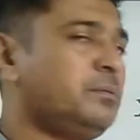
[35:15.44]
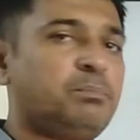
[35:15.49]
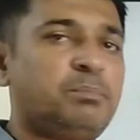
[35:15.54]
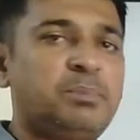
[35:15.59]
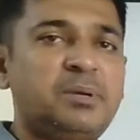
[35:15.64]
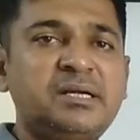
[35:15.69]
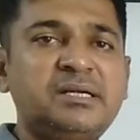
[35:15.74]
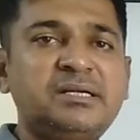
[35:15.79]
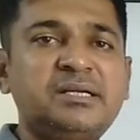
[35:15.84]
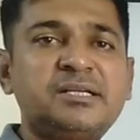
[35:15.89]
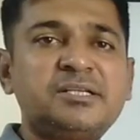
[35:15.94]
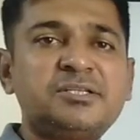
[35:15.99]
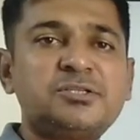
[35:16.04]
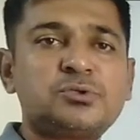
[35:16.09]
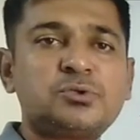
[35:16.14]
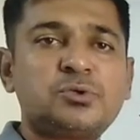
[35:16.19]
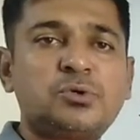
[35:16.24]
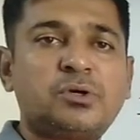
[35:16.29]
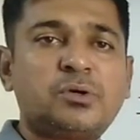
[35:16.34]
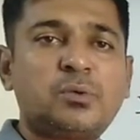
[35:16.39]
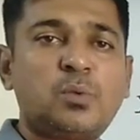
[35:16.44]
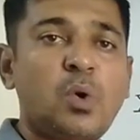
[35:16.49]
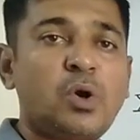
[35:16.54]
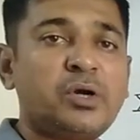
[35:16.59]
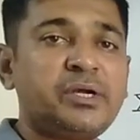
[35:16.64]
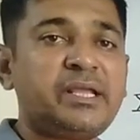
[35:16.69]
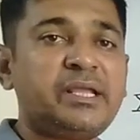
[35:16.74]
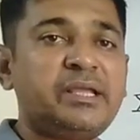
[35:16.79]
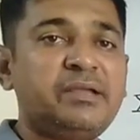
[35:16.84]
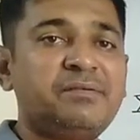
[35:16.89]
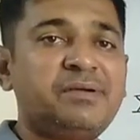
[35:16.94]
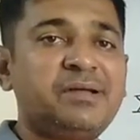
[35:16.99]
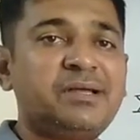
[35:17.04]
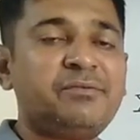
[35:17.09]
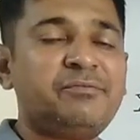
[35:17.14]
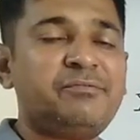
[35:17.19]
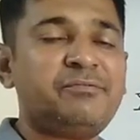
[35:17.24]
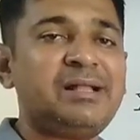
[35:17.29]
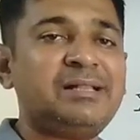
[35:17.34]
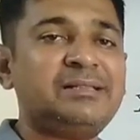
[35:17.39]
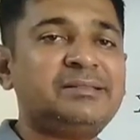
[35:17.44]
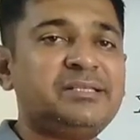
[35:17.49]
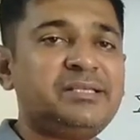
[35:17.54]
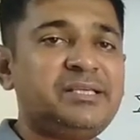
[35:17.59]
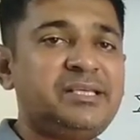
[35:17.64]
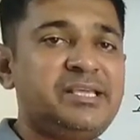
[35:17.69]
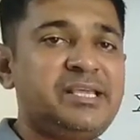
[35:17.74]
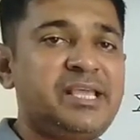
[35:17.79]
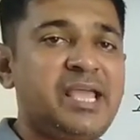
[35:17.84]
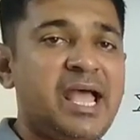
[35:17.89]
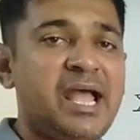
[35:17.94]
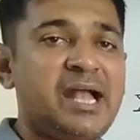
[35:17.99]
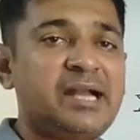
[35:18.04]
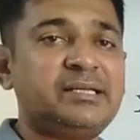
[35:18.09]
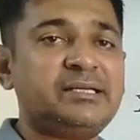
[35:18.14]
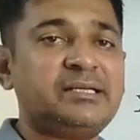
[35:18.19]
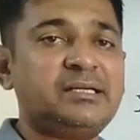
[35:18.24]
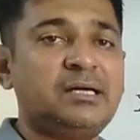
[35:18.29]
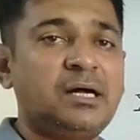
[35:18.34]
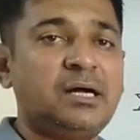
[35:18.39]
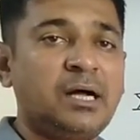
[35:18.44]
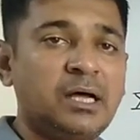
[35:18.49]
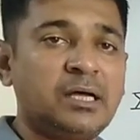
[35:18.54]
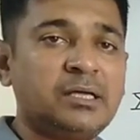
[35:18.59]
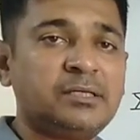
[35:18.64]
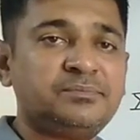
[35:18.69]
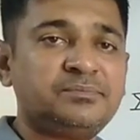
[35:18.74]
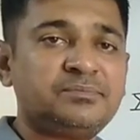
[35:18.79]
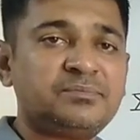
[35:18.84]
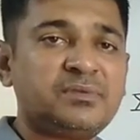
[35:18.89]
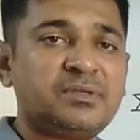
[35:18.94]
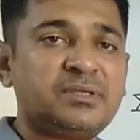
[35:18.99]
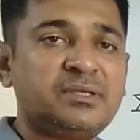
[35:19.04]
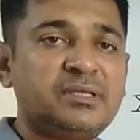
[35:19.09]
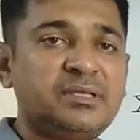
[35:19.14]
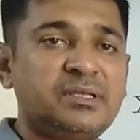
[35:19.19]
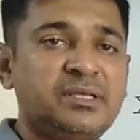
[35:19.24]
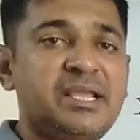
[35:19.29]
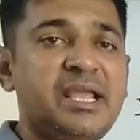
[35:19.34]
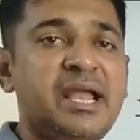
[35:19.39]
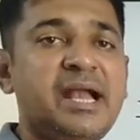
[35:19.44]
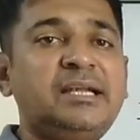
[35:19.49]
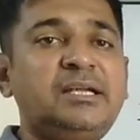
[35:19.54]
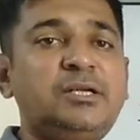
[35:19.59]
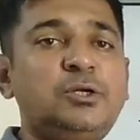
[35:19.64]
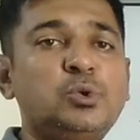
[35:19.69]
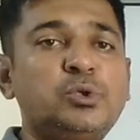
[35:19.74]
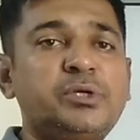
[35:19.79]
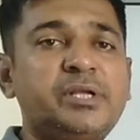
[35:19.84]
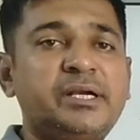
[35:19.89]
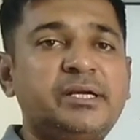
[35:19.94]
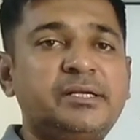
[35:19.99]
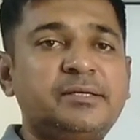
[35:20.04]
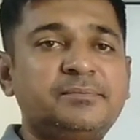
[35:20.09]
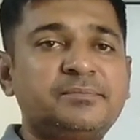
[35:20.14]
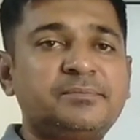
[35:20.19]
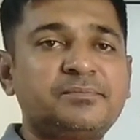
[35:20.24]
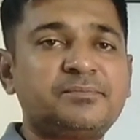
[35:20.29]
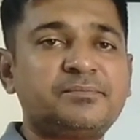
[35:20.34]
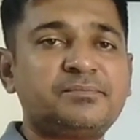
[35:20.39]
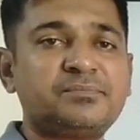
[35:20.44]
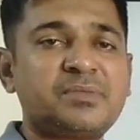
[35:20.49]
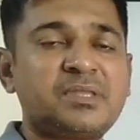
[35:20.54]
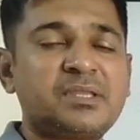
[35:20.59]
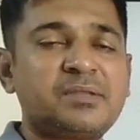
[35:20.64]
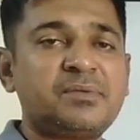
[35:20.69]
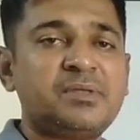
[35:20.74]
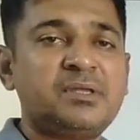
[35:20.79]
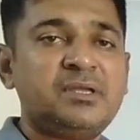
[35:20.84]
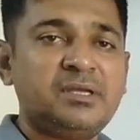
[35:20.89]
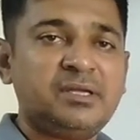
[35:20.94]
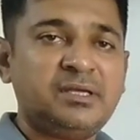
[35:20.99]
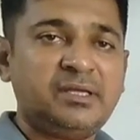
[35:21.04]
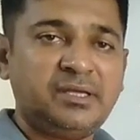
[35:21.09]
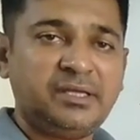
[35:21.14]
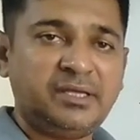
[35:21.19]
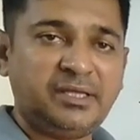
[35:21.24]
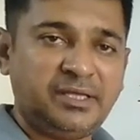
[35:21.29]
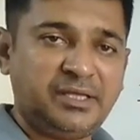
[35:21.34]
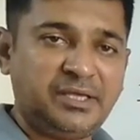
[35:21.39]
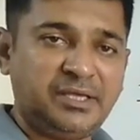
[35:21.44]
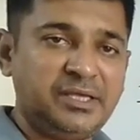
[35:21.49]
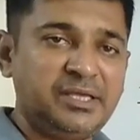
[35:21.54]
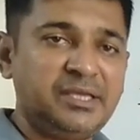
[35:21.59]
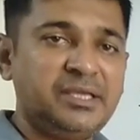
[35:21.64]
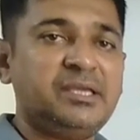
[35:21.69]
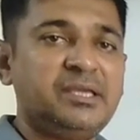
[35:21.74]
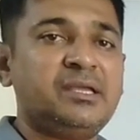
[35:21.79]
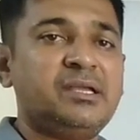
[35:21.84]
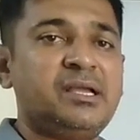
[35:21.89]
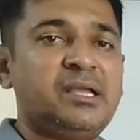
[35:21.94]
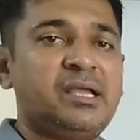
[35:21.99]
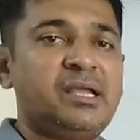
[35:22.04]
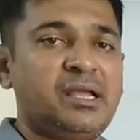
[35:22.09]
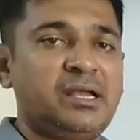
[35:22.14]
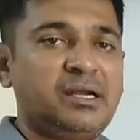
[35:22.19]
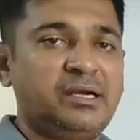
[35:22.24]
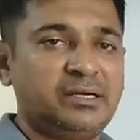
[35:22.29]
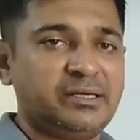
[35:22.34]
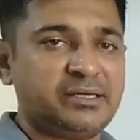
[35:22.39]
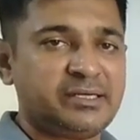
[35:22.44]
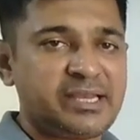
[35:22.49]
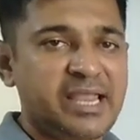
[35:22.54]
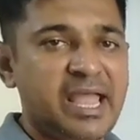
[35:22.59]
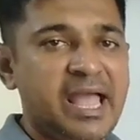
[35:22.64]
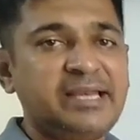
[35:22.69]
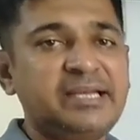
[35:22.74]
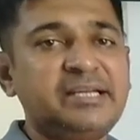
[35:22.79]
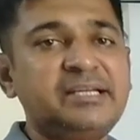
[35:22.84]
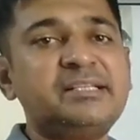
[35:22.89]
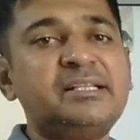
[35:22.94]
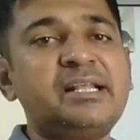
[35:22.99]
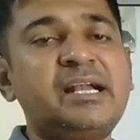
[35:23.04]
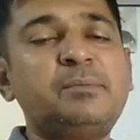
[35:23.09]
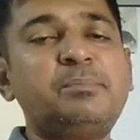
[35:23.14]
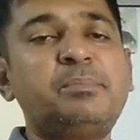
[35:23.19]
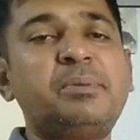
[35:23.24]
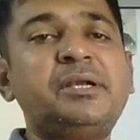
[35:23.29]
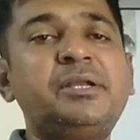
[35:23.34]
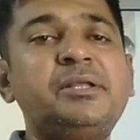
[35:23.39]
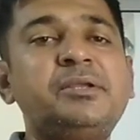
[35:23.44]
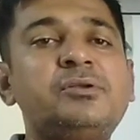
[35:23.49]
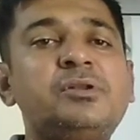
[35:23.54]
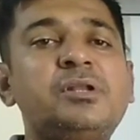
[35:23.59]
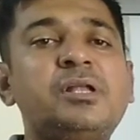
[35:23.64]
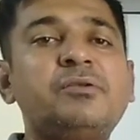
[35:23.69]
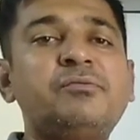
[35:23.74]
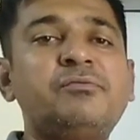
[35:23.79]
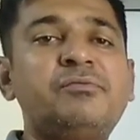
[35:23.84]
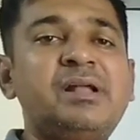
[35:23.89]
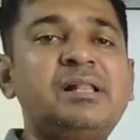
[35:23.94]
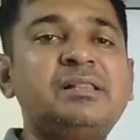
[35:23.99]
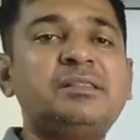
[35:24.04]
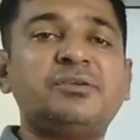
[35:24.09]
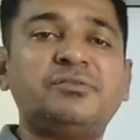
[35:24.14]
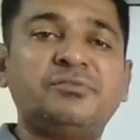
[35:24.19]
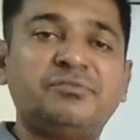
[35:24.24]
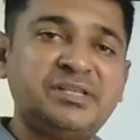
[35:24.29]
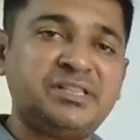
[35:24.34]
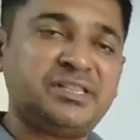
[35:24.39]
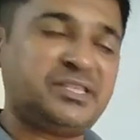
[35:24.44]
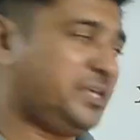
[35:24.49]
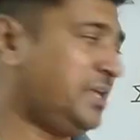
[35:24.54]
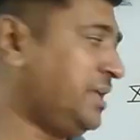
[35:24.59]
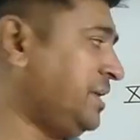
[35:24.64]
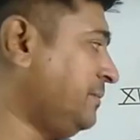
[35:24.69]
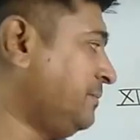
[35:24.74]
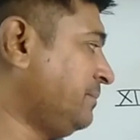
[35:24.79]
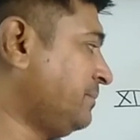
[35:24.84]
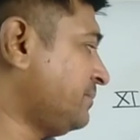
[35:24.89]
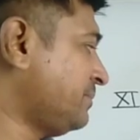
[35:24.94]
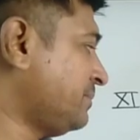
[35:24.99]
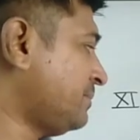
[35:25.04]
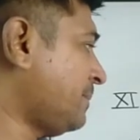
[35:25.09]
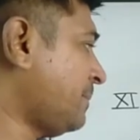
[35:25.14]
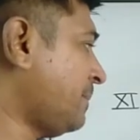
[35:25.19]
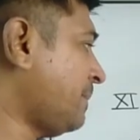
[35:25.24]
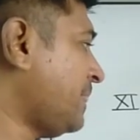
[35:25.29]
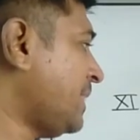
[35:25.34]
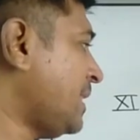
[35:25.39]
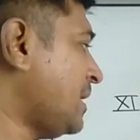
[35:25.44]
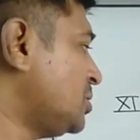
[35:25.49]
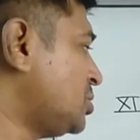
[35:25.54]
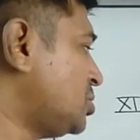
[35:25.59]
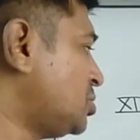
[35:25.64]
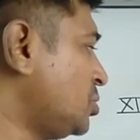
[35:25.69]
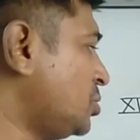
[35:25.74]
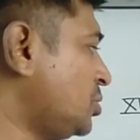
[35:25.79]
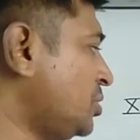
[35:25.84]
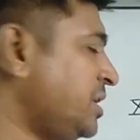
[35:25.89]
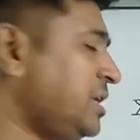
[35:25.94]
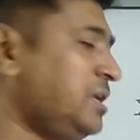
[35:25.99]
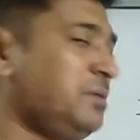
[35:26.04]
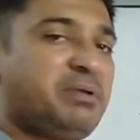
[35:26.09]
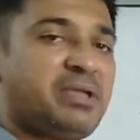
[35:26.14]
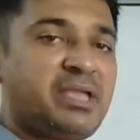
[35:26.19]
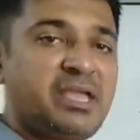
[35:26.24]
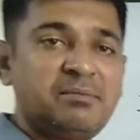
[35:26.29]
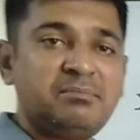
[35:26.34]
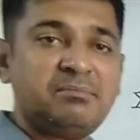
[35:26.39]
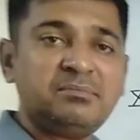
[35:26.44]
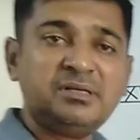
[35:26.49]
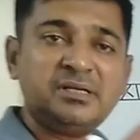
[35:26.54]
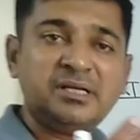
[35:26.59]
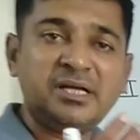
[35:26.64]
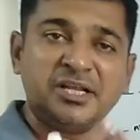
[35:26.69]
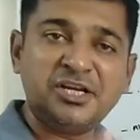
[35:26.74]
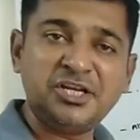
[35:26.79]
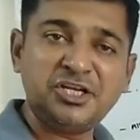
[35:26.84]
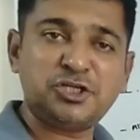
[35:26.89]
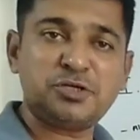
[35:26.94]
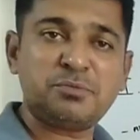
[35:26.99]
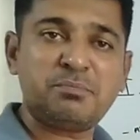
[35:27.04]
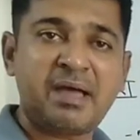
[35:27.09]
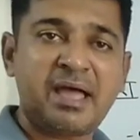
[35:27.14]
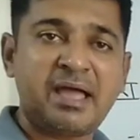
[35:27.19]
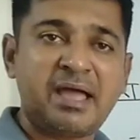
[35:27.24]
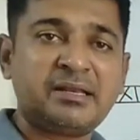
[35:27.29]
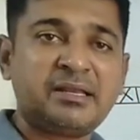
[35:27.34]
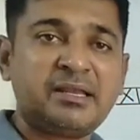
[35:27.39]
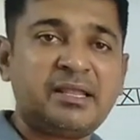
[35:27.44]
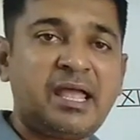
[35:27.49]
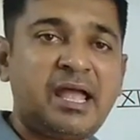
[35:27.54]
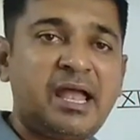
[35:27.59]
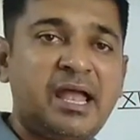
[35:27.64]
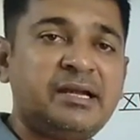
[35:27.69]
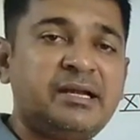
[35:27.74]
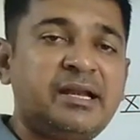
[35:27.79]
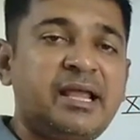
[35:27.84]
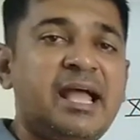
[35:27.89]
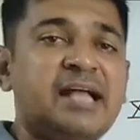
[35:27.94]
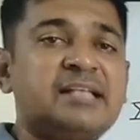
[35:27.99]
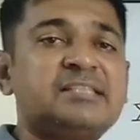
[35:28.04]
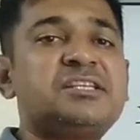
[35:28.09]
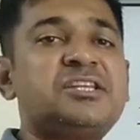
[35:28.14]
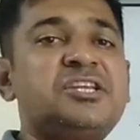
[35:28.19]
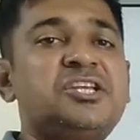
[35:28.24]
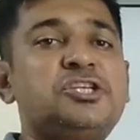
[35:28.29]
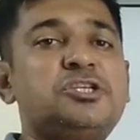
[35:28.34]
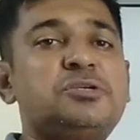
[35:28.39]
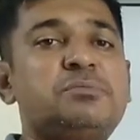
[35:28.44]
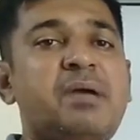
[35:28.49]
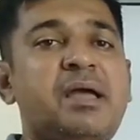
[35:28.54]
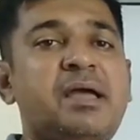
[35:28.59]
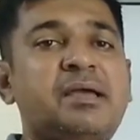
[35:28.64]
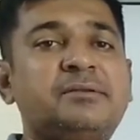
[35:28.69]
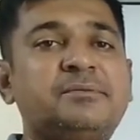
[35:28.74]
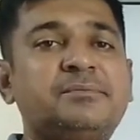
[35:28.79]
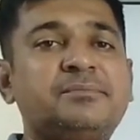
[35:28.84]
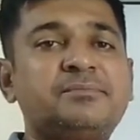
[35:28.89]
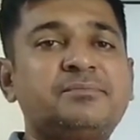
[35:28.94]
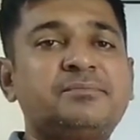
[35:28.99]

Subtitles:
Plunder store, whatever wealth he had earned, he had looted. He carried that particular wealth with him. So he became a rich man, and as a rich man,